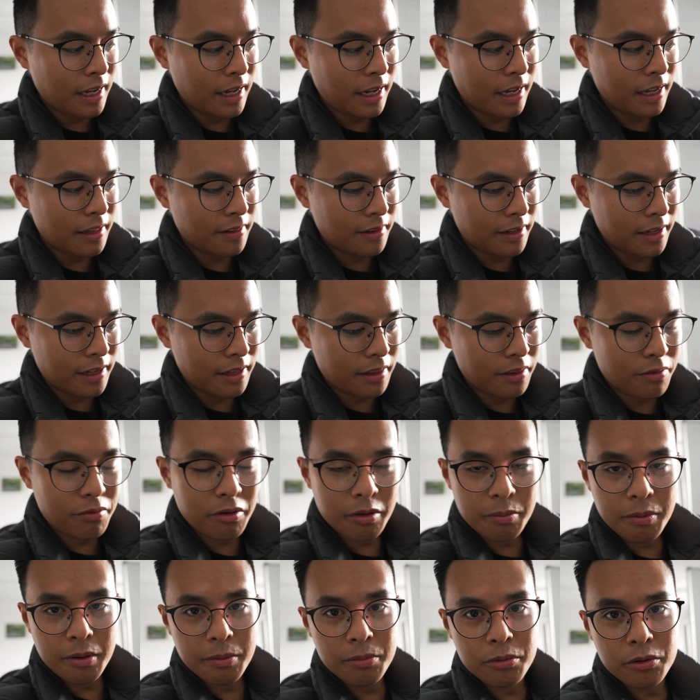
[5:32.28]
And then
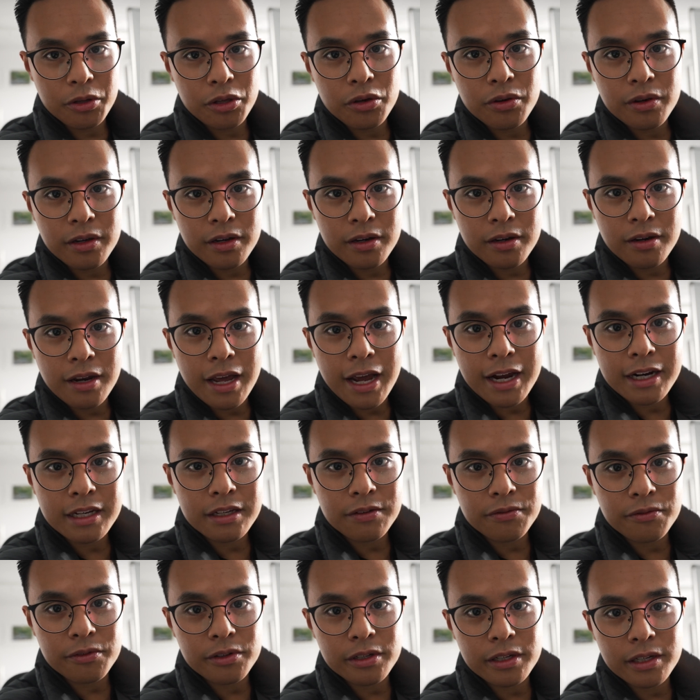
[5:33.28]
three people you can
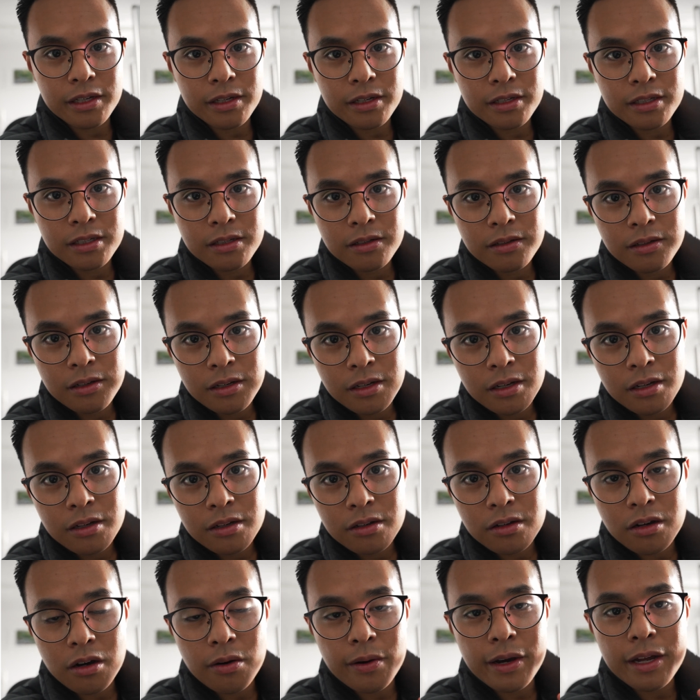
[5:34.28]
actively
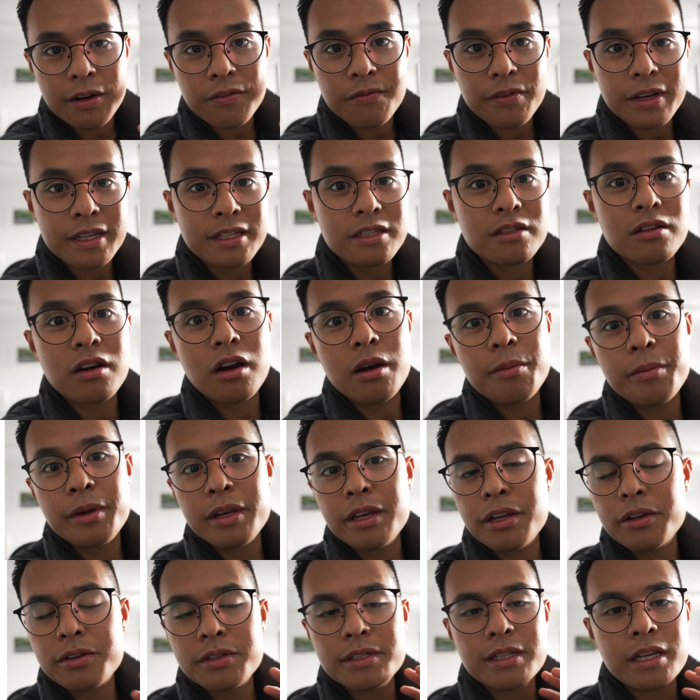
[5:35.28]
go out, invest time
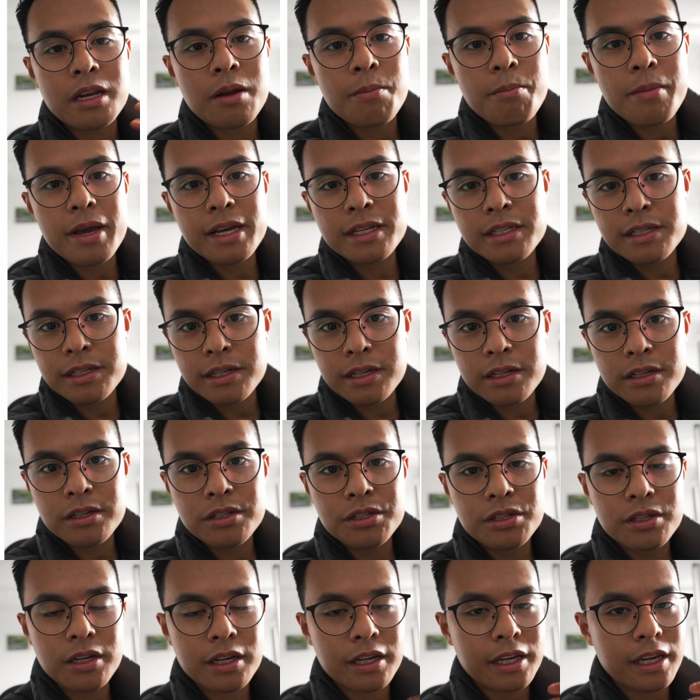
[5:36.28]
in, you know, send a
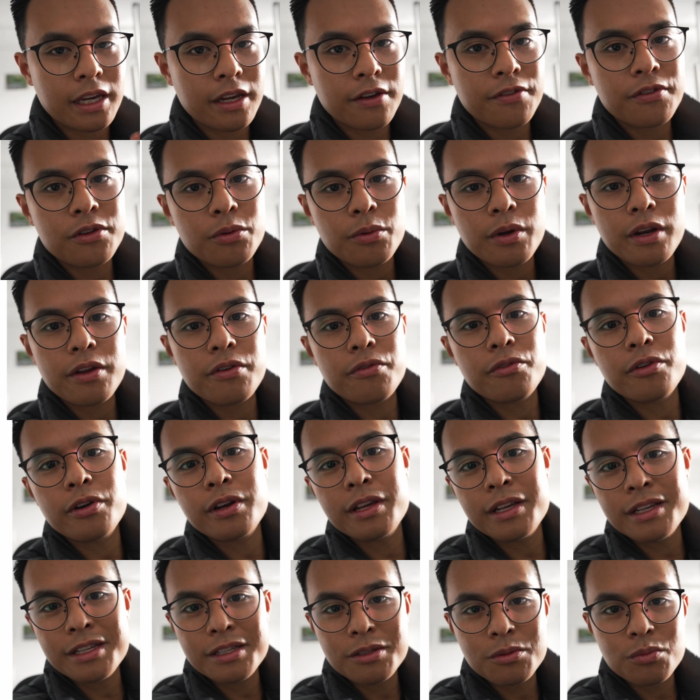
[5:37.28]
message, a gift, whatever it
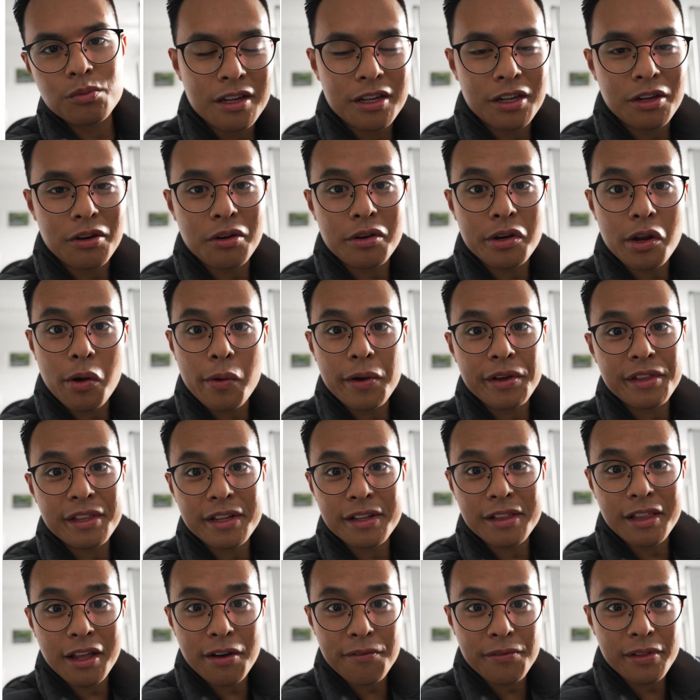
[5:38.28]
is, you know, knowing
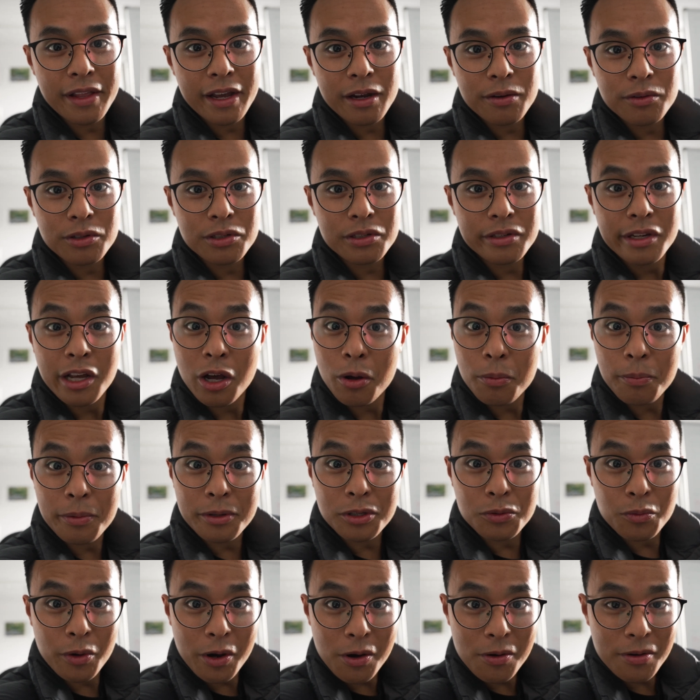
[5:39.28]
their love languages help
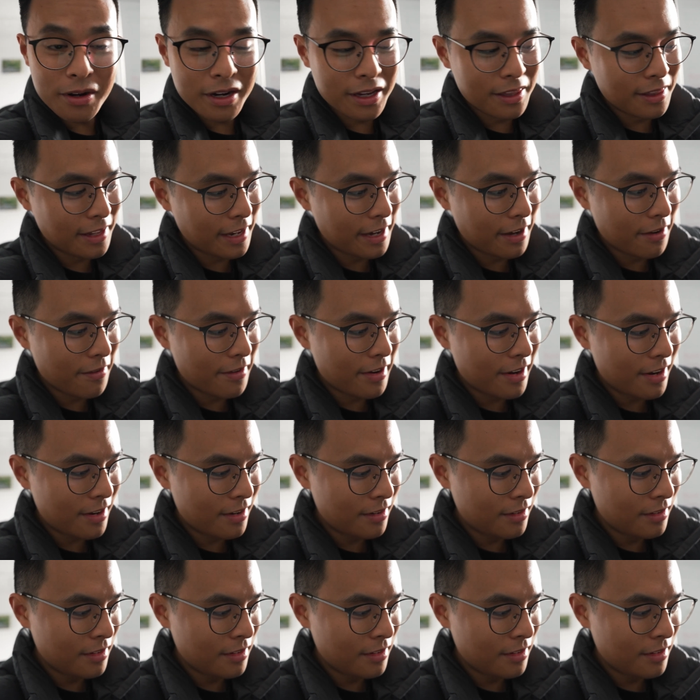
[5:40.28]
as well in that area.